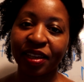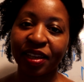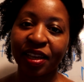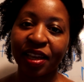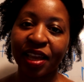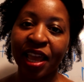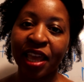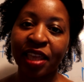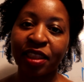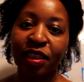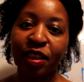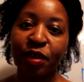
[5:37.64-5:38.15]

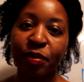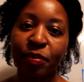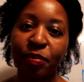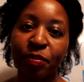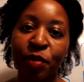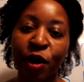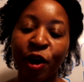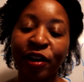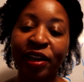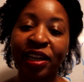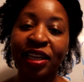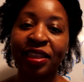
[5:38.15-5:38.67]
And the
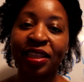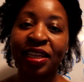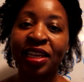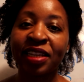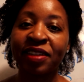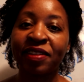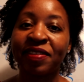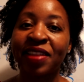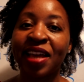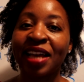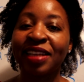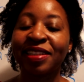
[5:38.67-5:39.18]
mark at the end
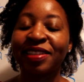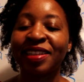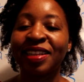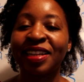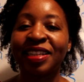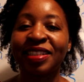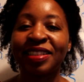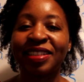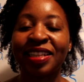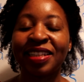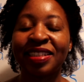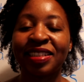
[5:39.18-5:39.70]
of that
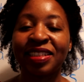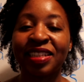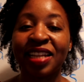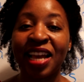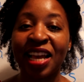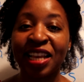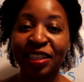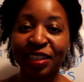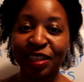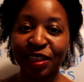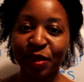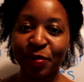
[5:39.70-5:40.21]
sentence is an
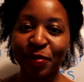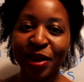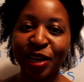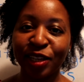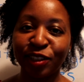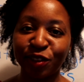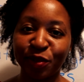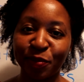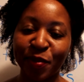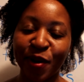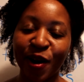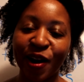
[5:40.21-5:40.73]

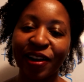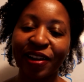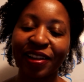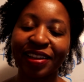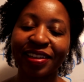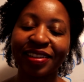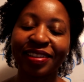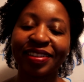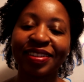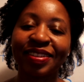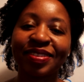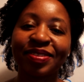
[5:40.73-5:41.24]
exclamation mark.
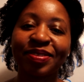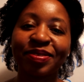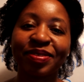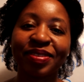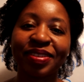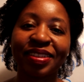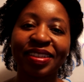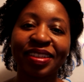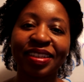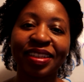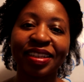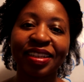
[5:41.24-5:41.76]

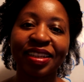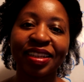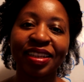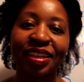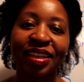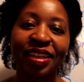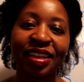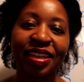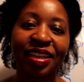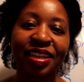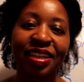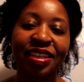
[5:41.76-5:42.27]

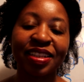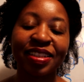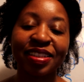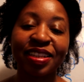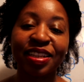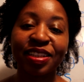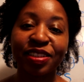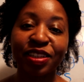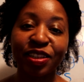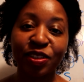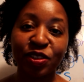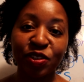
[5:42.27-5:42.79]

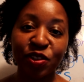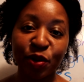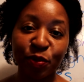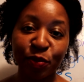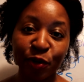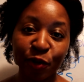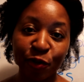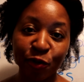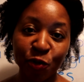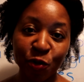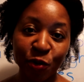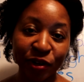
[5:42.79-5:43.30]
Sentence number
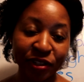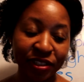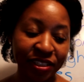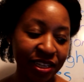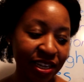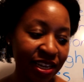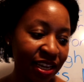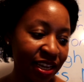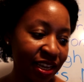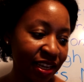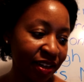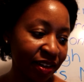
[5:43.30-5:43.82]

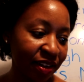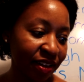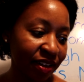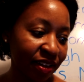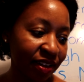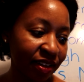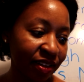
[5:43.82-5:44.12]
14.